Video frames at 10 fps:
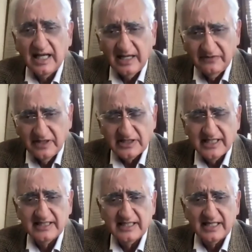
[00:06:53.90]
Having
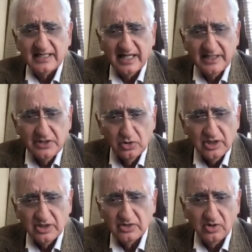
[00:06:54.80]
said that, I
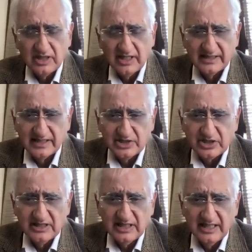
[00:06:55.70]
know that the
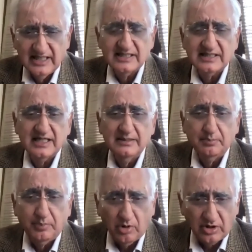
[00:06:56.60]
organization is
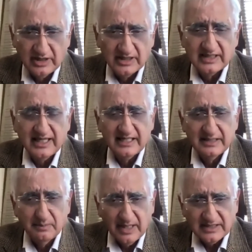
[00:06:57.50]
important and
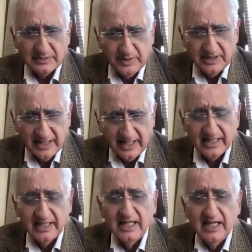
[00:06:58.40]
must be there.